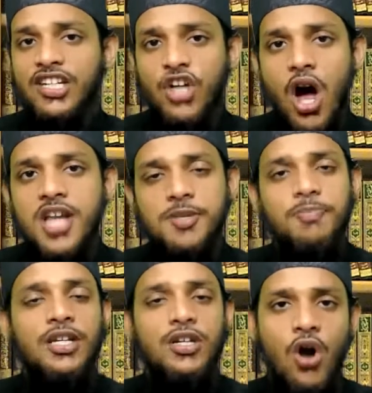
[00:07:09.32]
can't
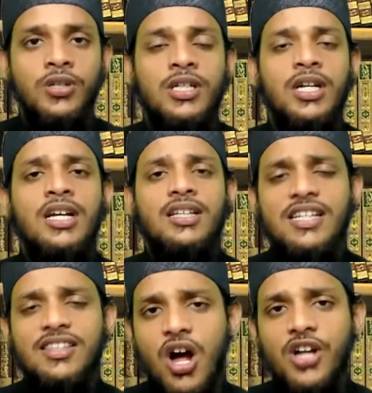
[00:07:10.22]
be God.
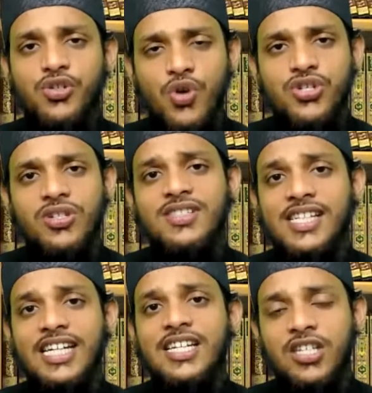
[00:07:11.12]
The third question,
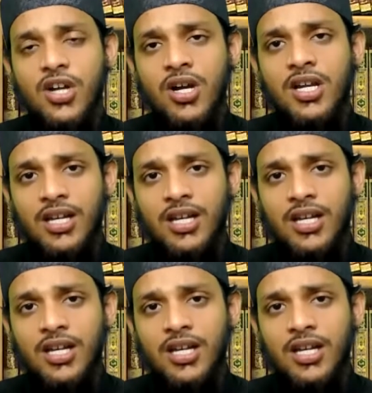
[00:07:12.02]
Sri Krishna,